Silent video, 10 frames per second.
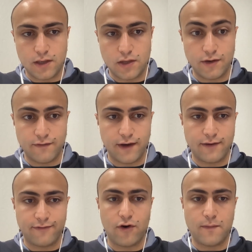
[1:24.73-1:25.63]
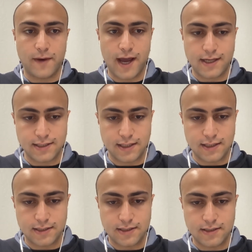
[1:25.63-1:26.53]
unified format
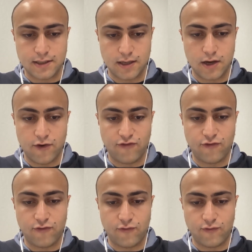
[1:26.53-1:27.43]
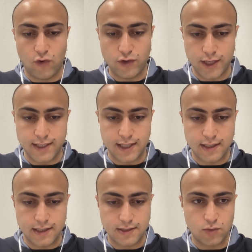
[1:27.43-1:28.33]
access for data
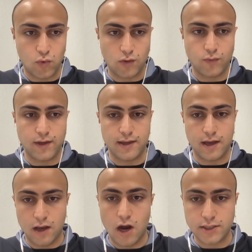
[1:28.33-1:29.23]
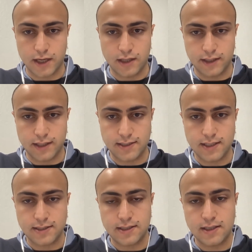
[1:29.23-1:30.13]
scientists to work with large-scale
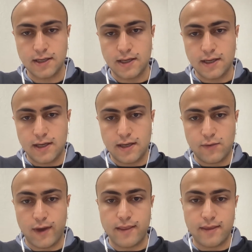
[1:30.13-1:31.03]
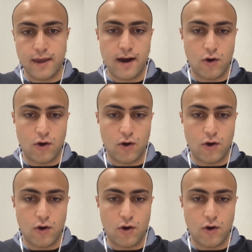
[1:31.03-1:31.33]
datasets when they are